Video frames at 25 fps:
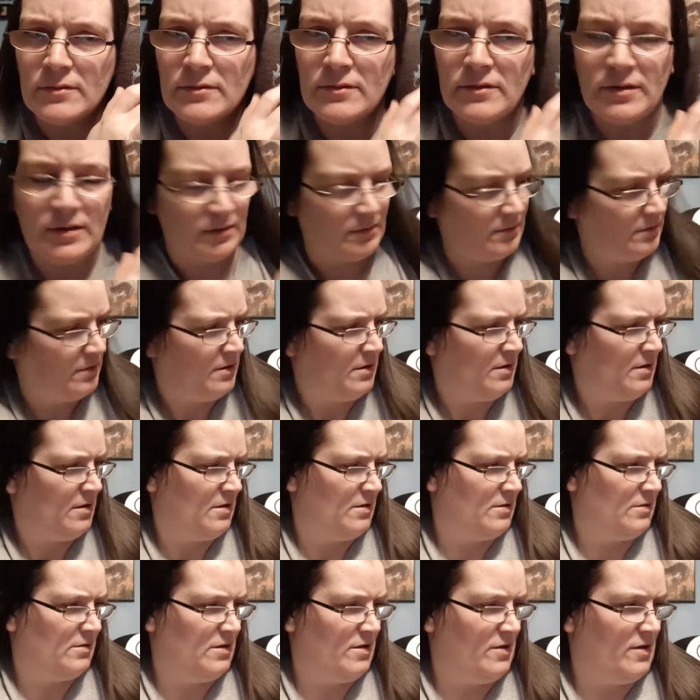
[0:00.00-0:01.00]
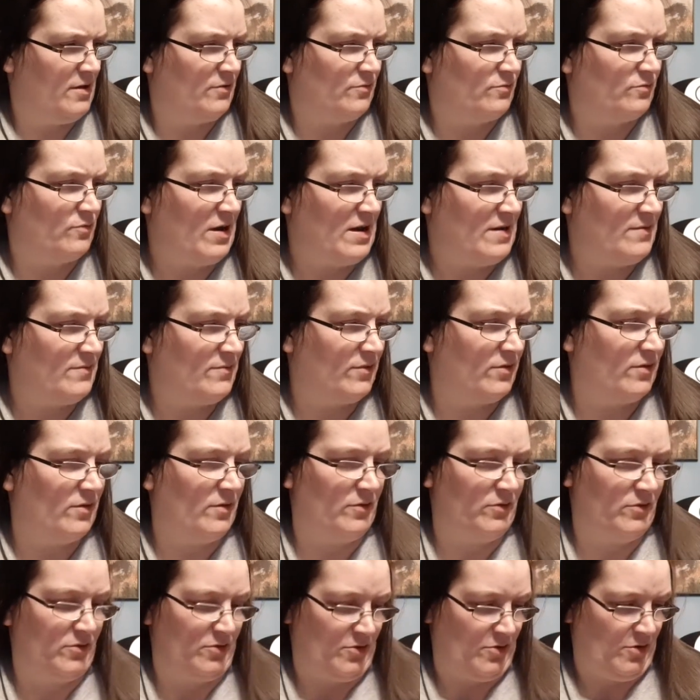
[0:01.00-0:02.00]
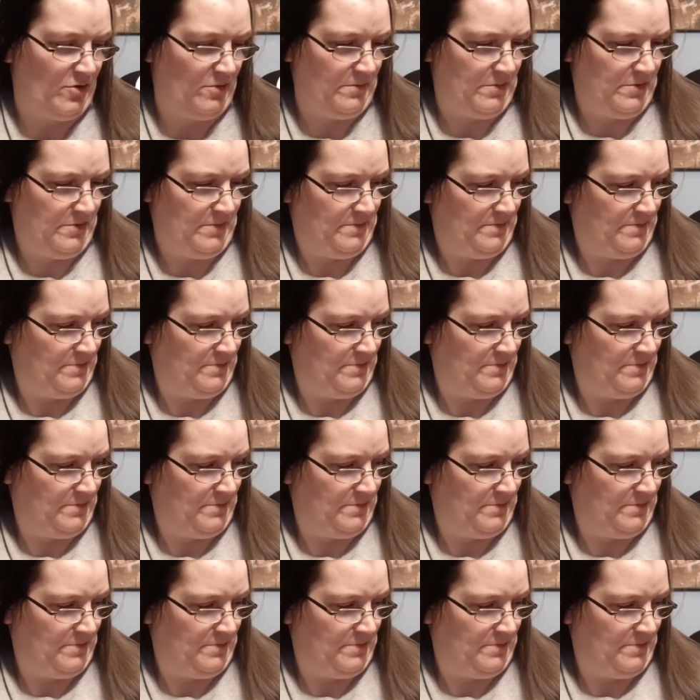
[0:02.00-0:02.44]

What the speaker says: Look, it's ravens at the top.